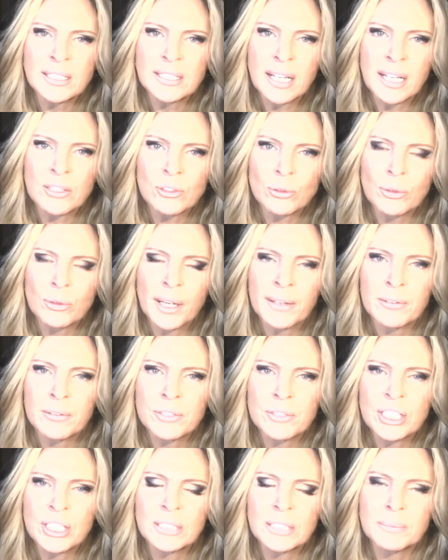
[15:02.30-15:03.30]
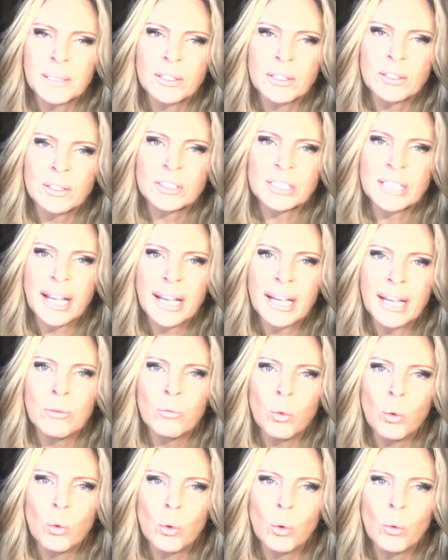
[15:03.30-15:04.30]
sexual energies, because they
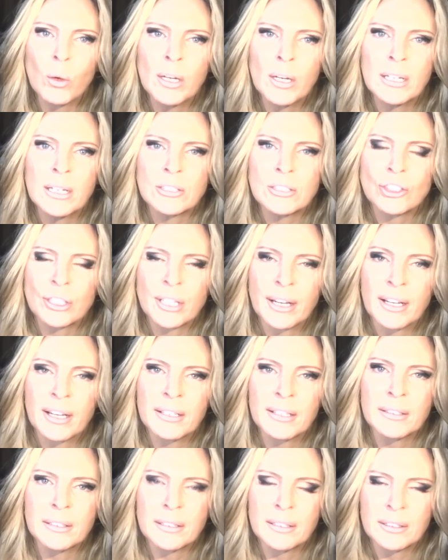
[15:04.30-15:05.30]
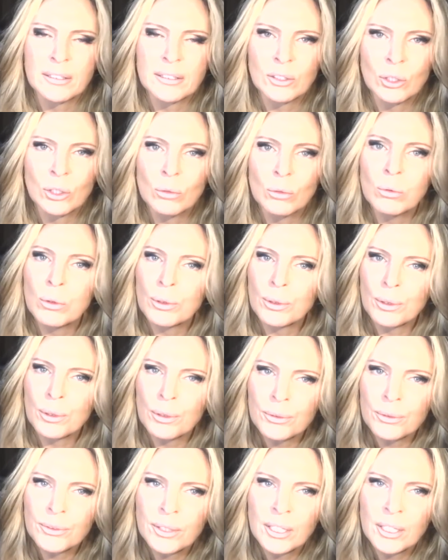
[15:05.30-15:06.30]
will shake the
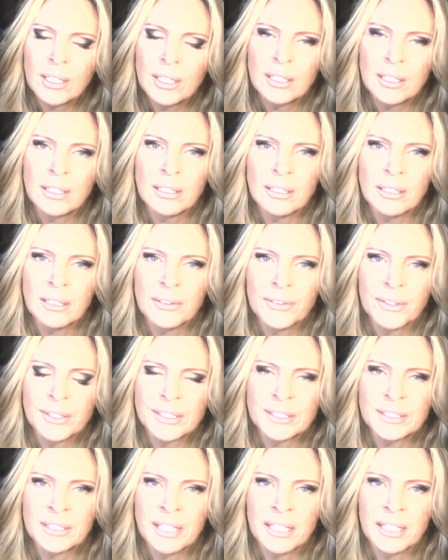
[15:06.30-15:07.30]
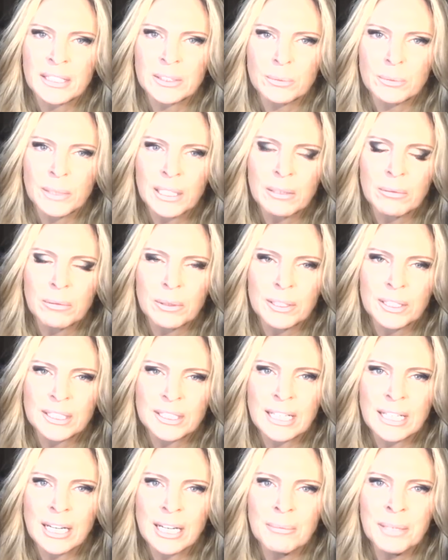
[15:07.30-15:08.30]
world this next week. What is
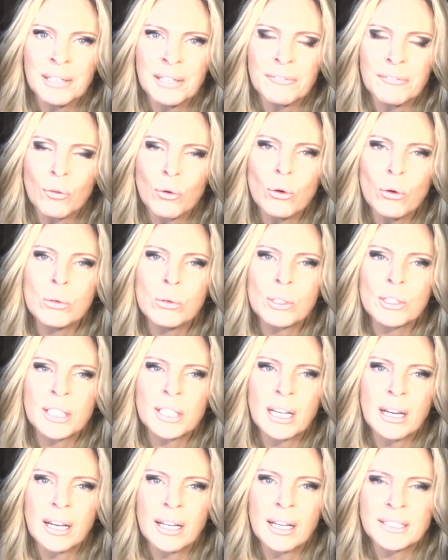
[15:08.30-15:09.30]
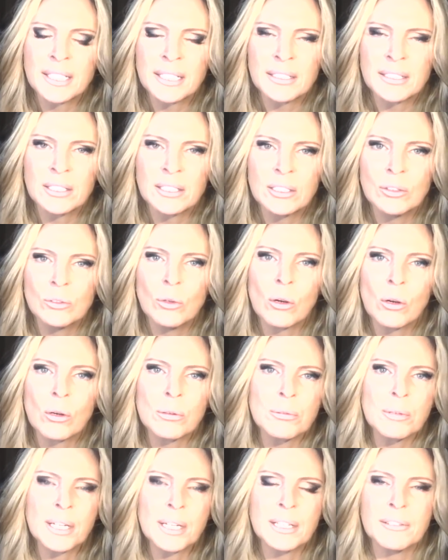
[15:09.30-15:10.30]
coming forward, guys, and you
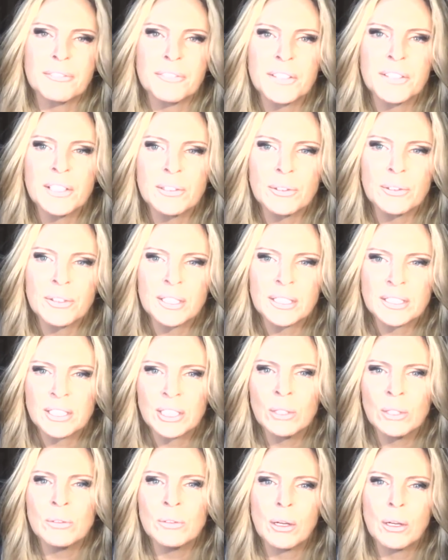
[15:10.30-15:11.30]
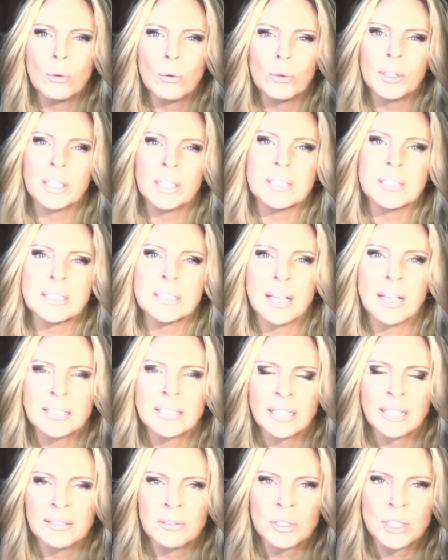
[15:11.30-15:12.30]
already feel this, you know this as
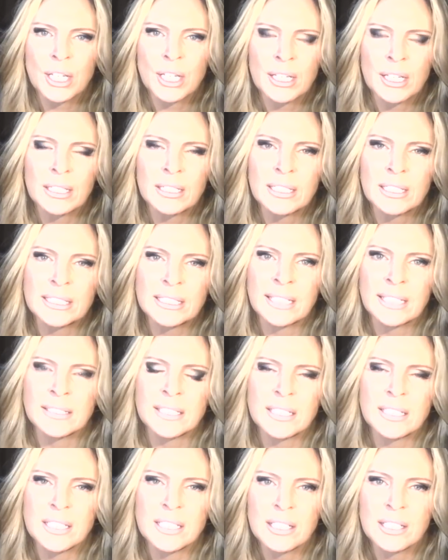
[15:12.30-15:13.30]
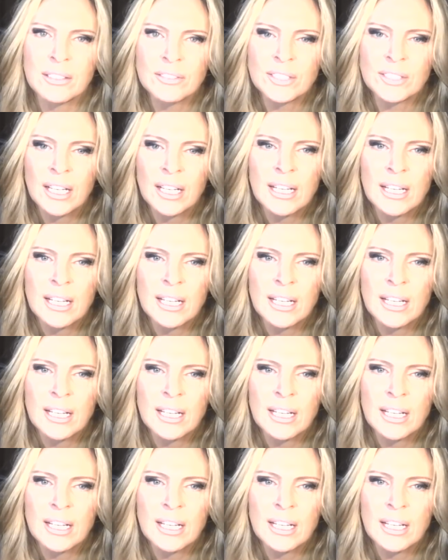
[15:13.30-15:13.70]
energetically sensitives,